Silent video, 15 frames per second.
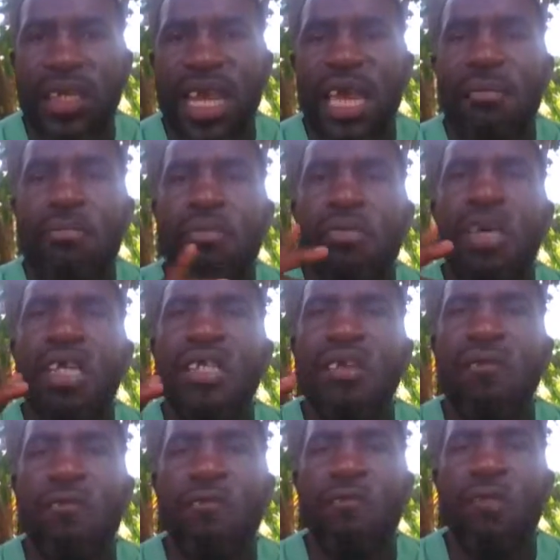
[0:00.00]
that brings
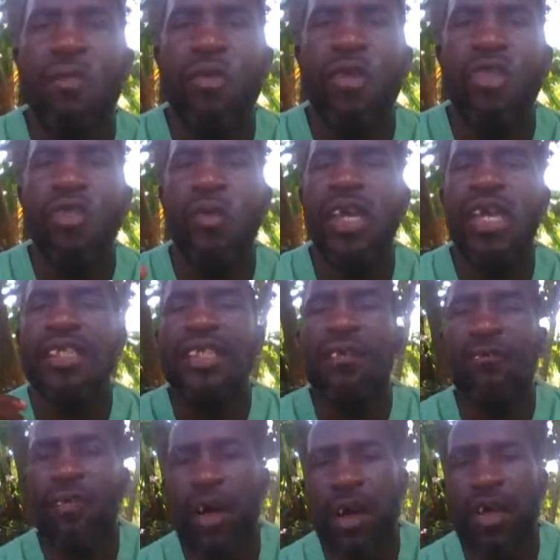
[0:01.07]
the phone to its
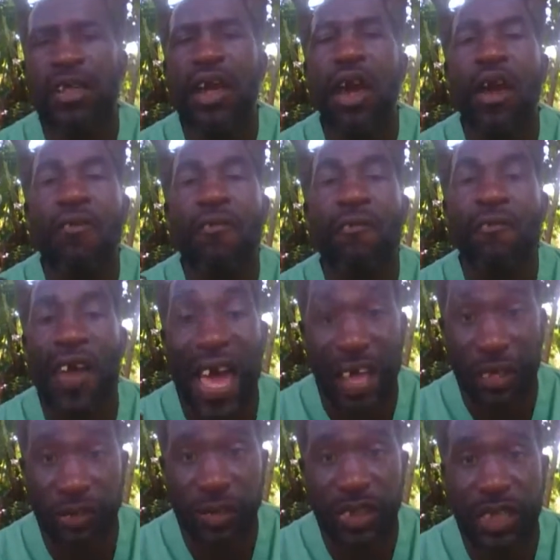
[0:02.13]
default or
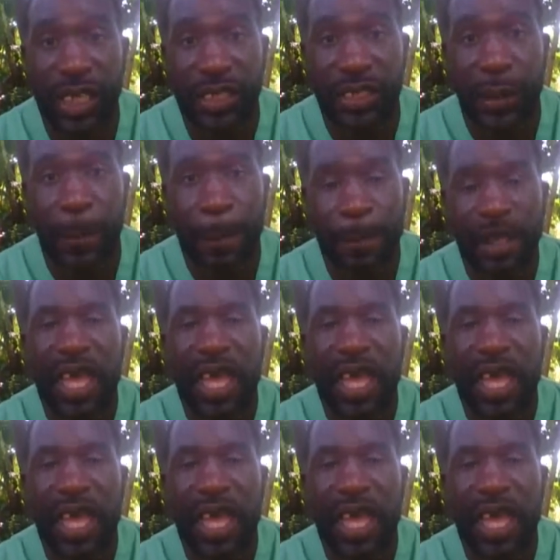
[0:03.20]
factory setting.